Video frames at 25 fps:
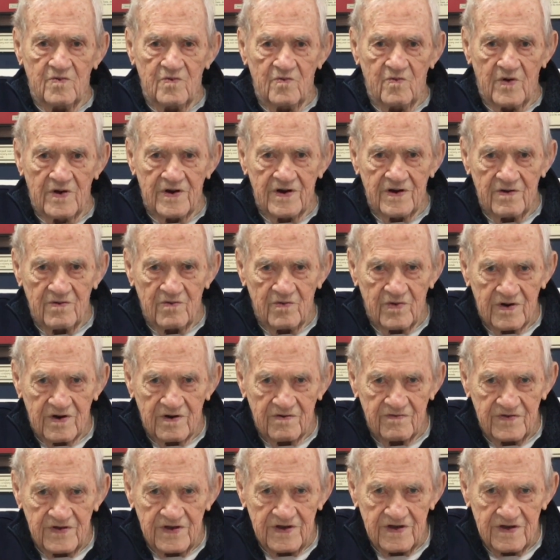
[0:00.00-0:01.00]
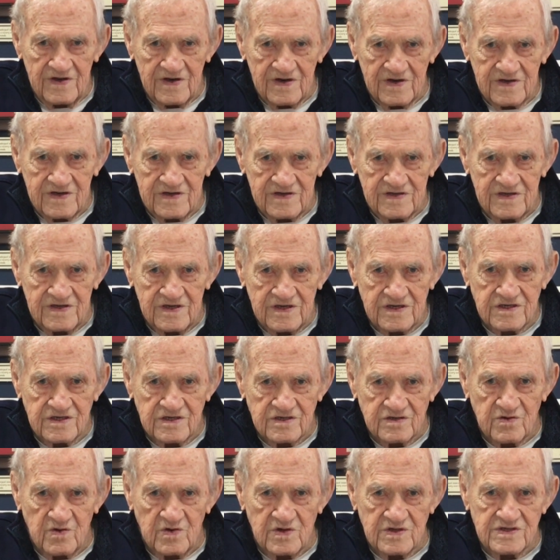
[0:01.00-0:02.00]
one of the
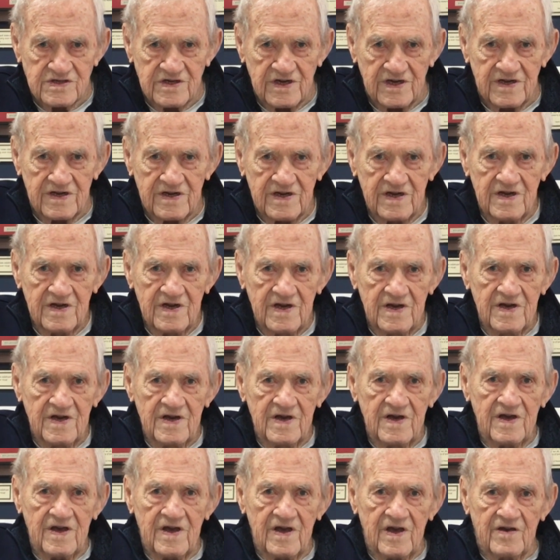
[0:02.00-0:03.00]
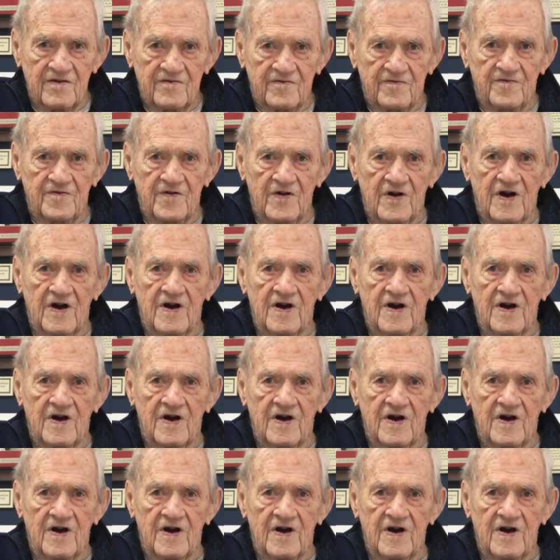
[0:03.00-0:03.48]
conditions was that if